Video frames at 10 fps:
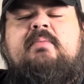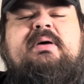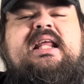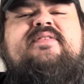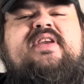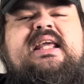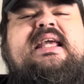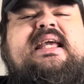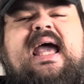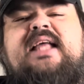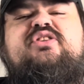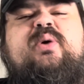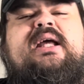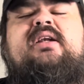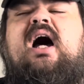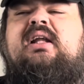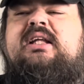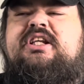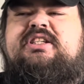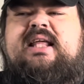but even he had to
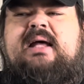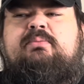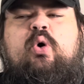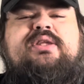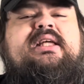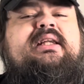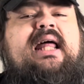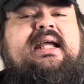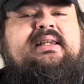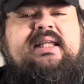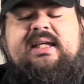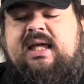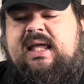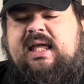acknowledge that more than likely